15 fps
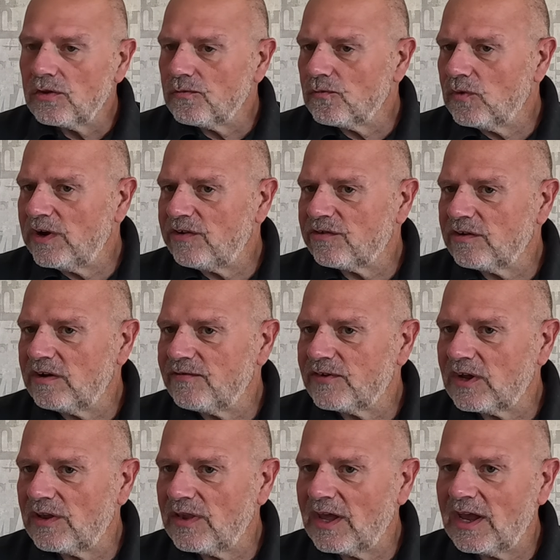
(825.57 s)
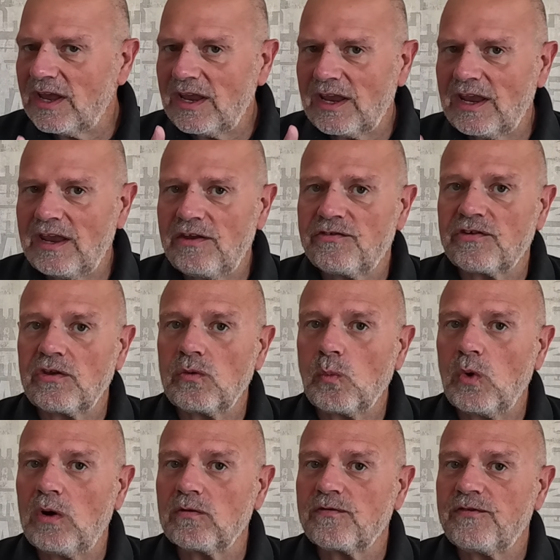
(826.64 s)
Reason I've done that is
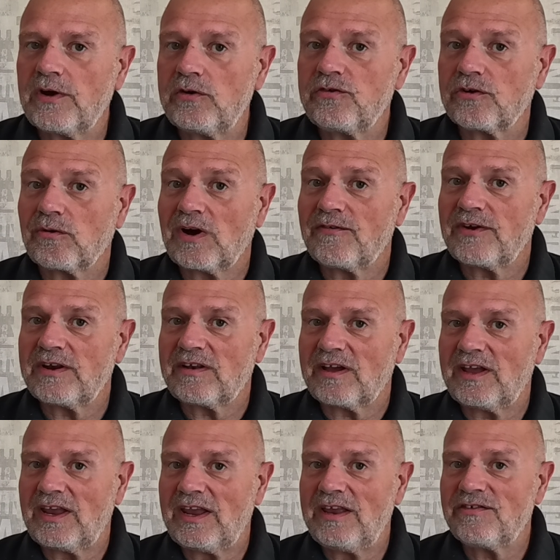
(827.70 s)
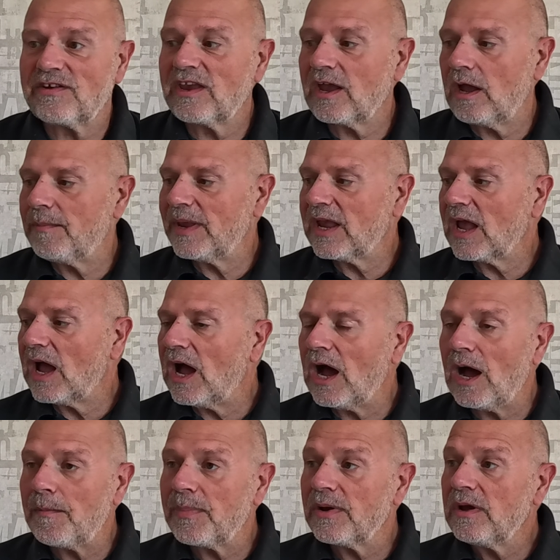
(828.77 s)
World Photographic Day is coming
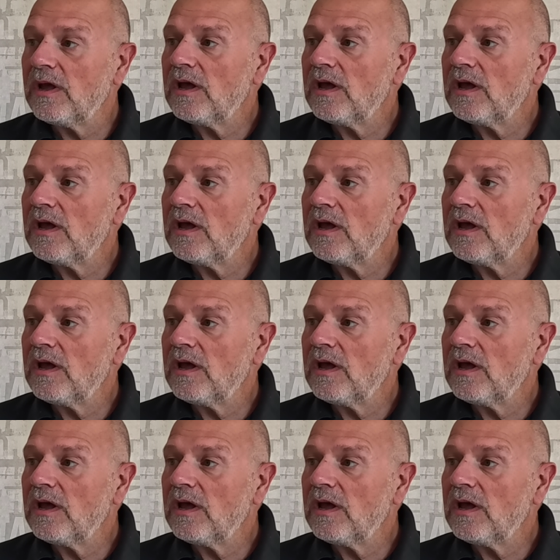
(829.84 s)
up